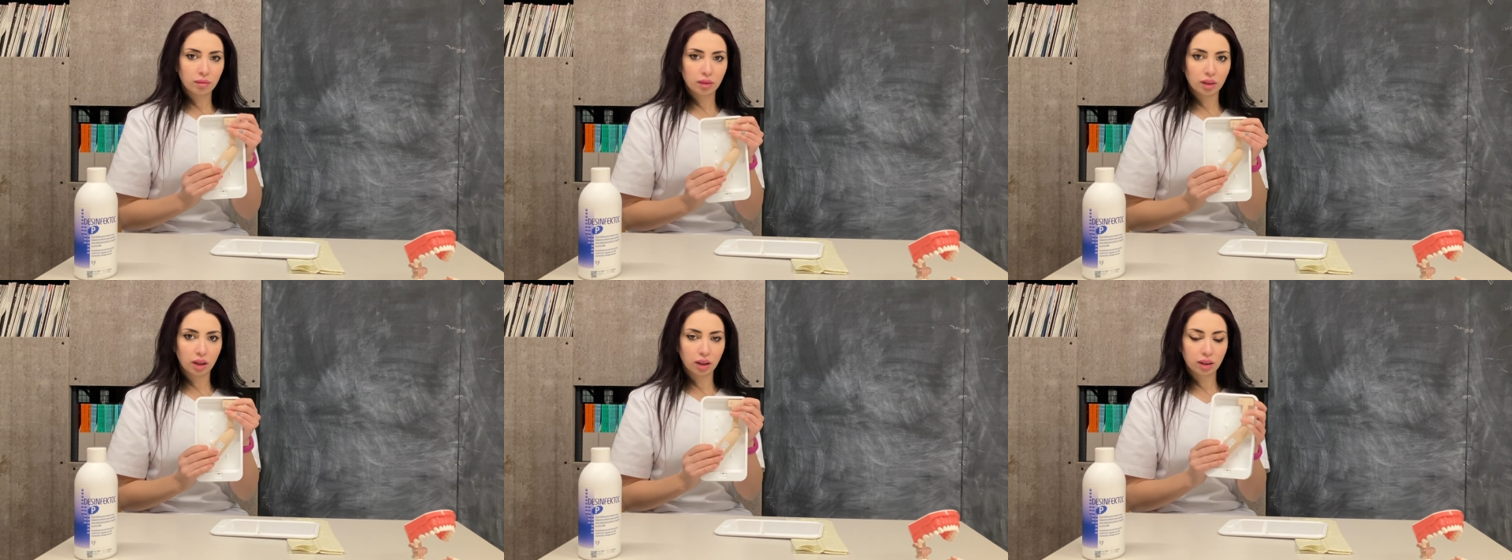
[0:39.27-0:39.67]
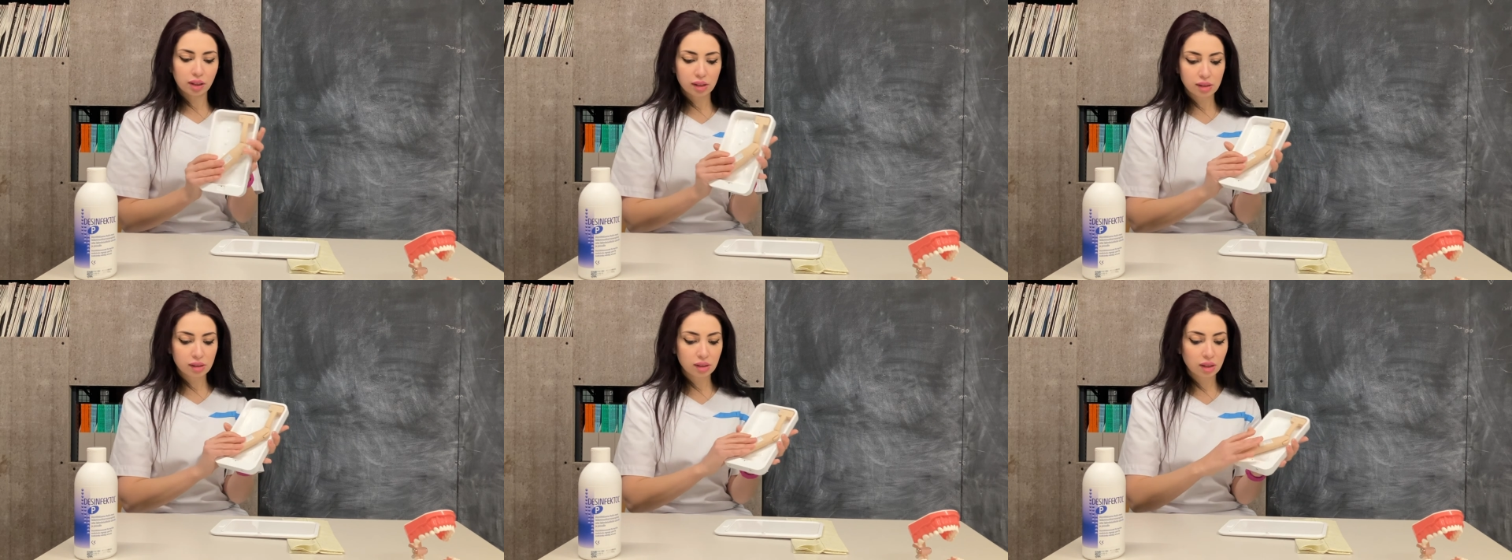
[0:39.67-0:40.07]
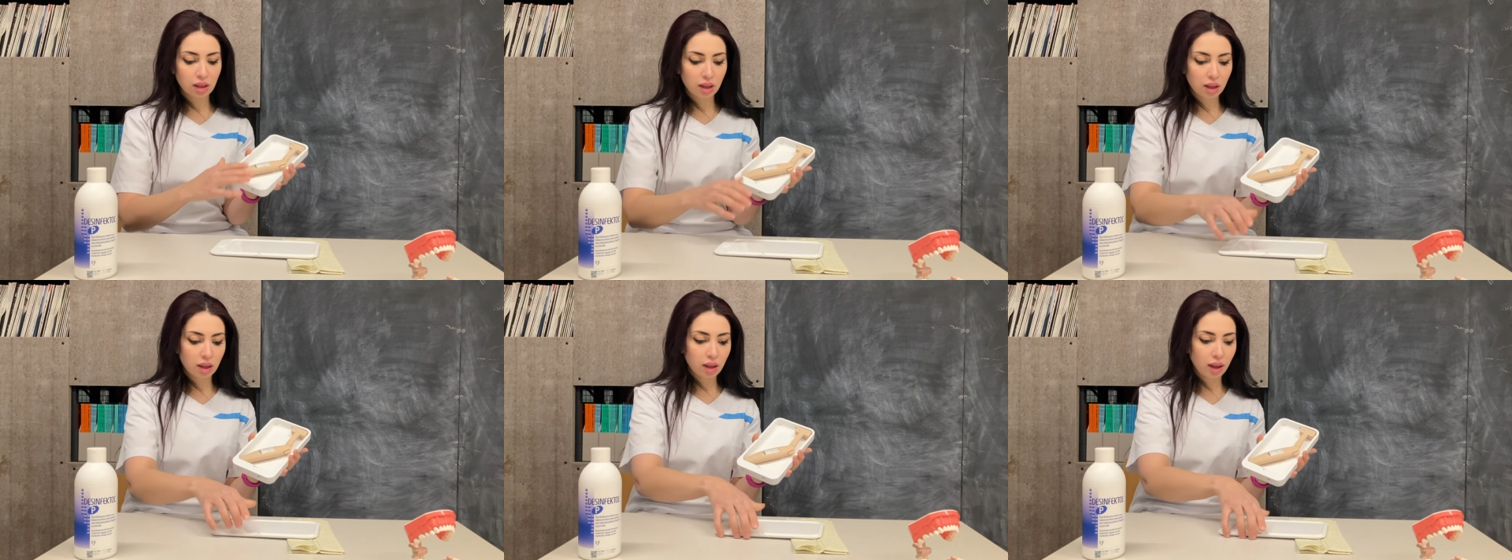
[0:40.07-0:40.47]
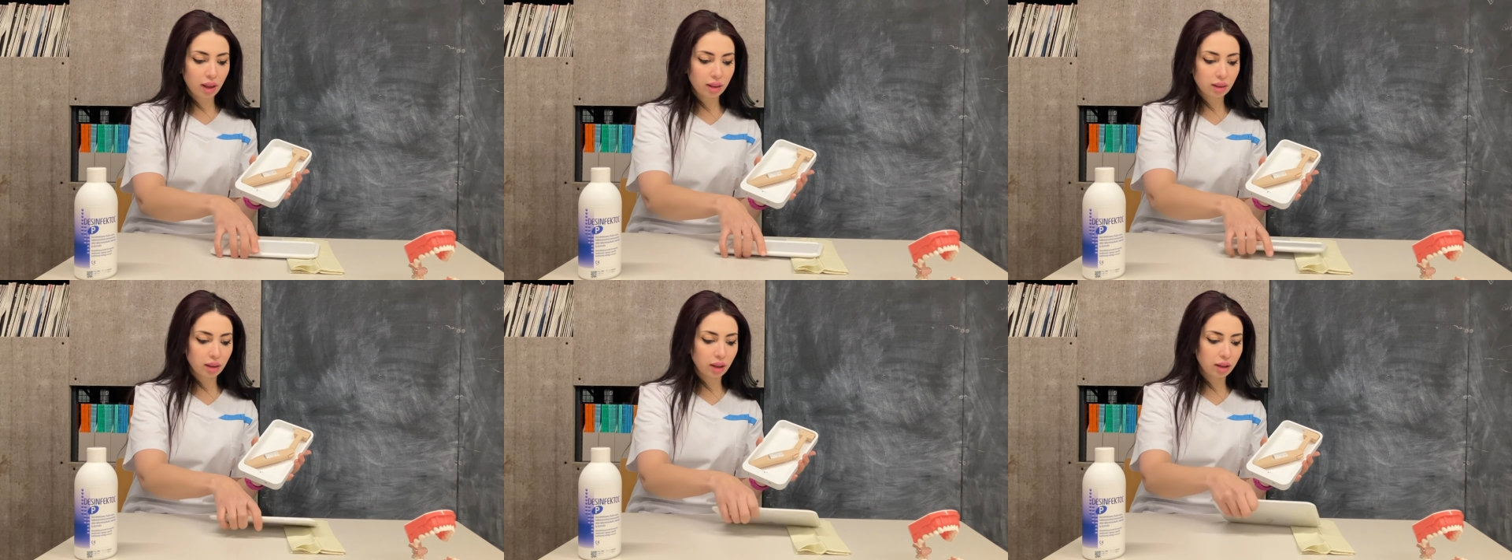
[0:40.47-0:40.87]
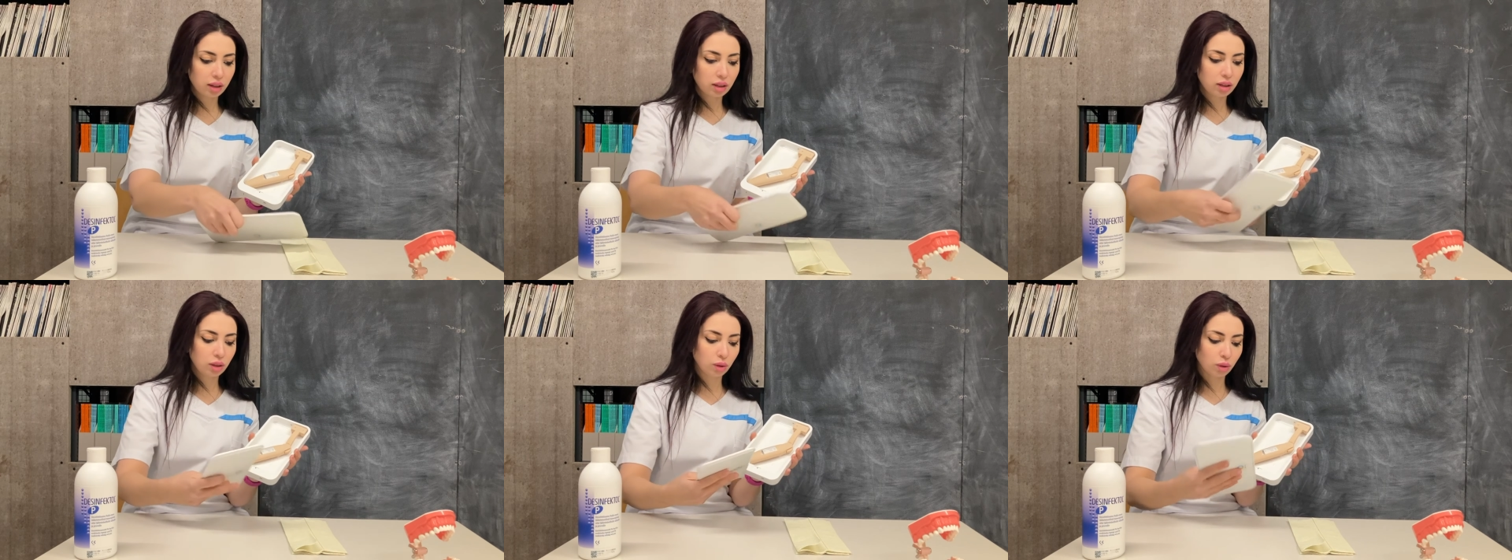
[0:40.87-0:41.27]
like this, and then
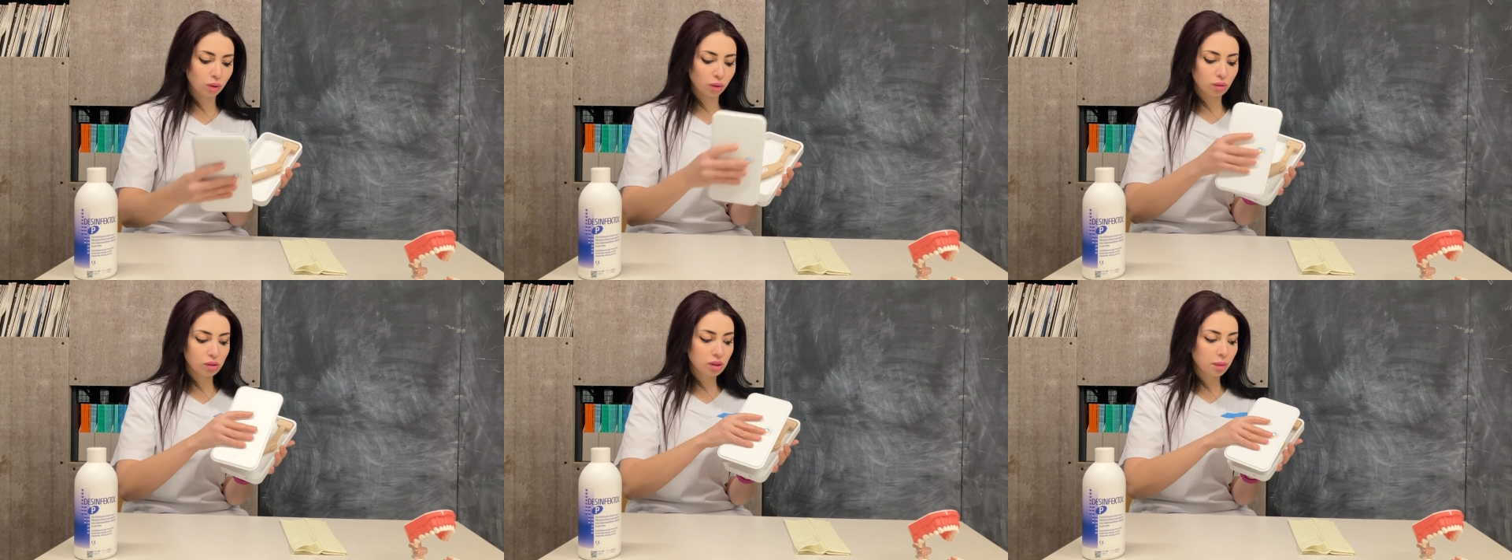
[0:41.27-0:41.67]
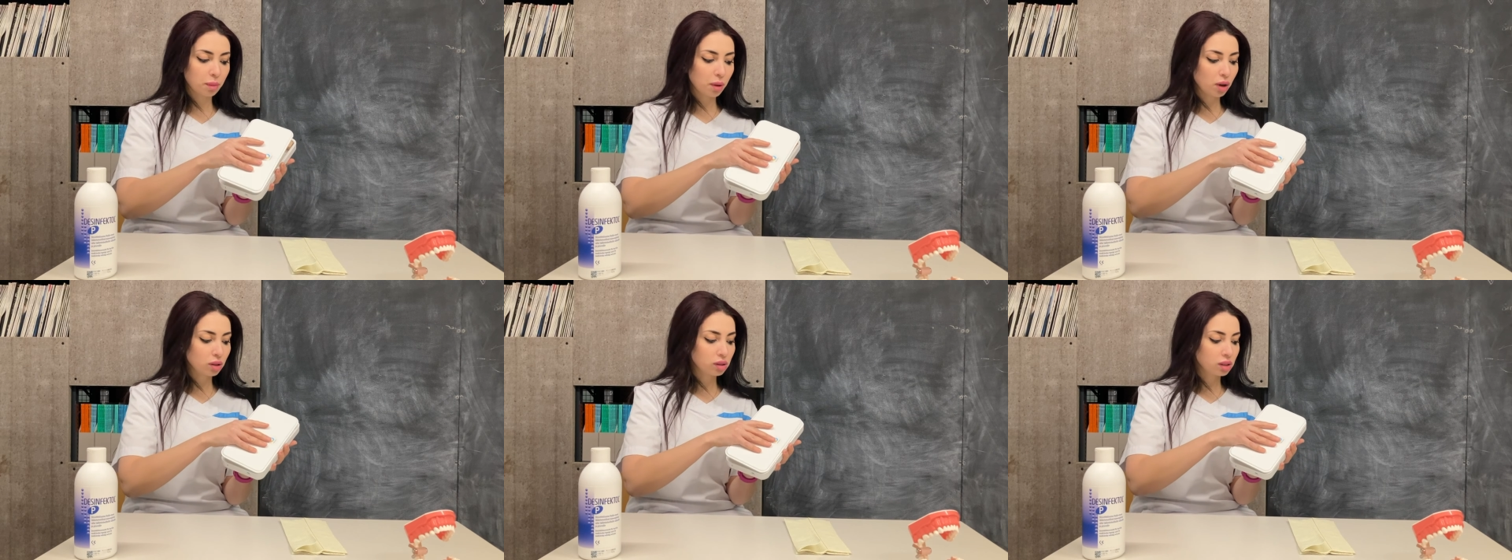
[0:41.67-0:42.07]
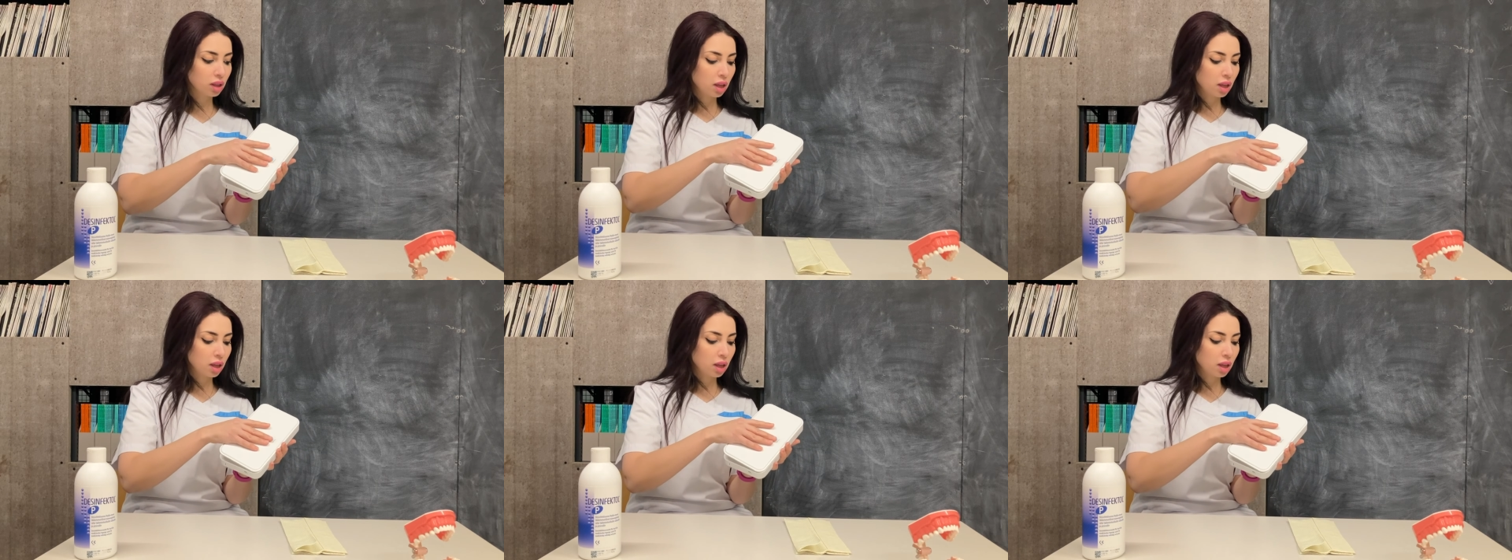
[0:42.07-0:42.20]
you close the box